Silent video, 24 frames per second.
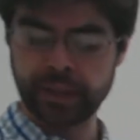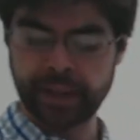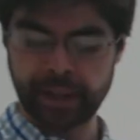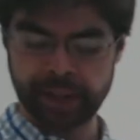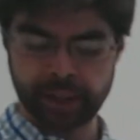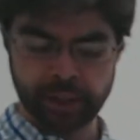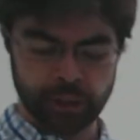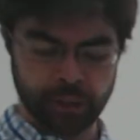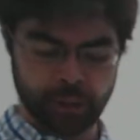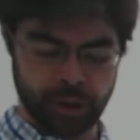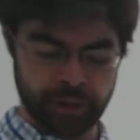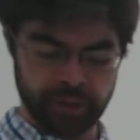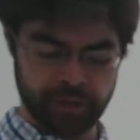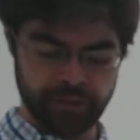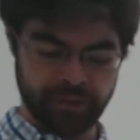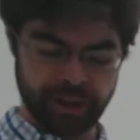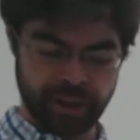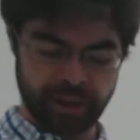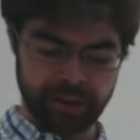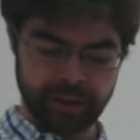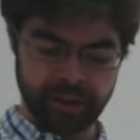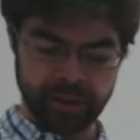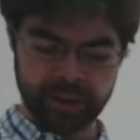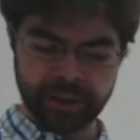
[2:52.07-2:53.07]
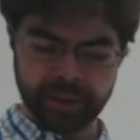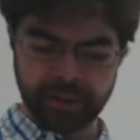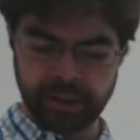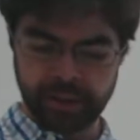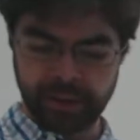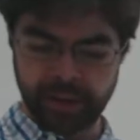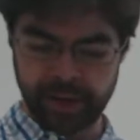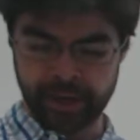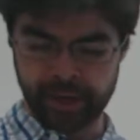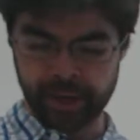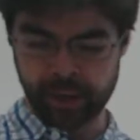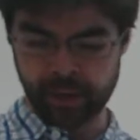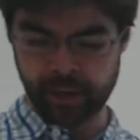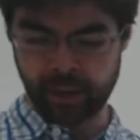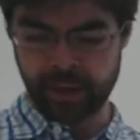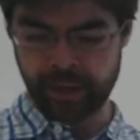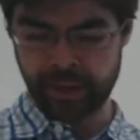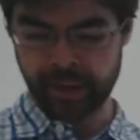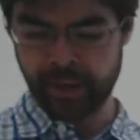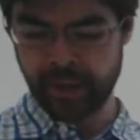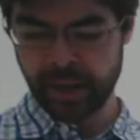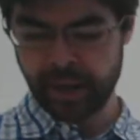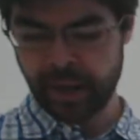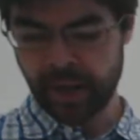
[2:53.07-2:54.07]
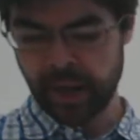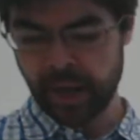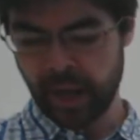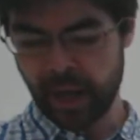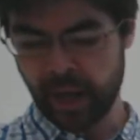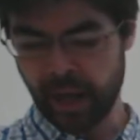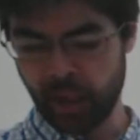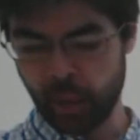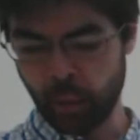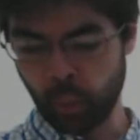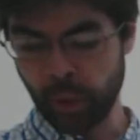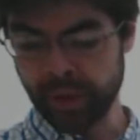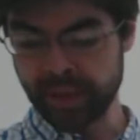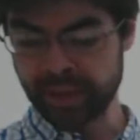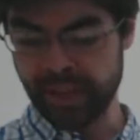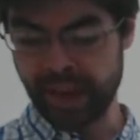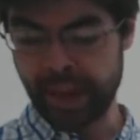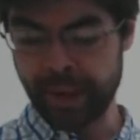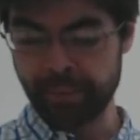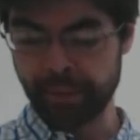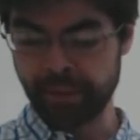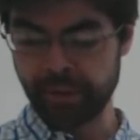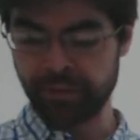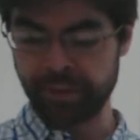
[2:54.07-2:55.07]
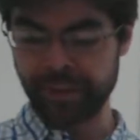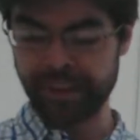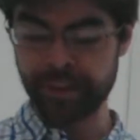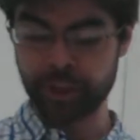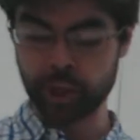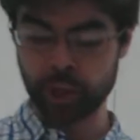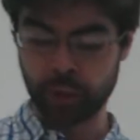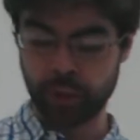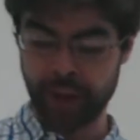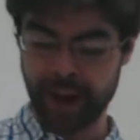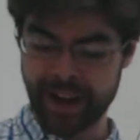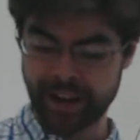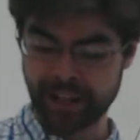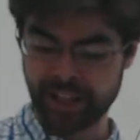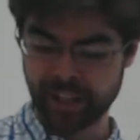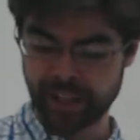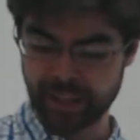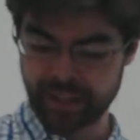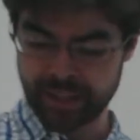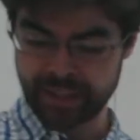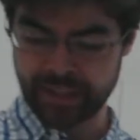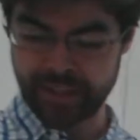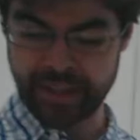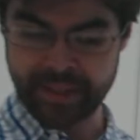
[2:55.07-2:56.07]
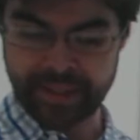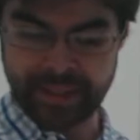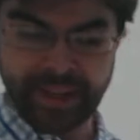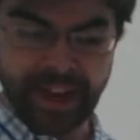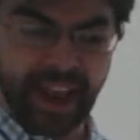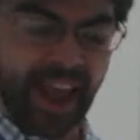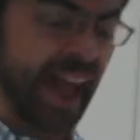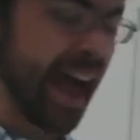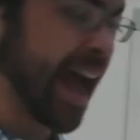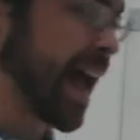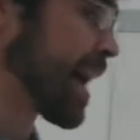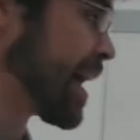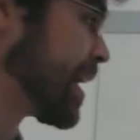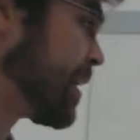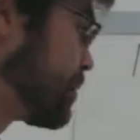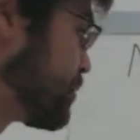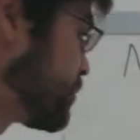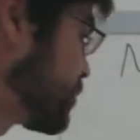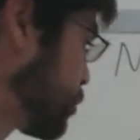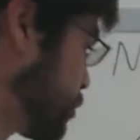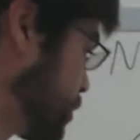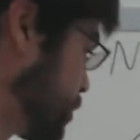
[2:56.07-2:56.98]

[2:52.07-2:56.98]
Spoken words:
electron, the valence electron. What type of interactions does it have,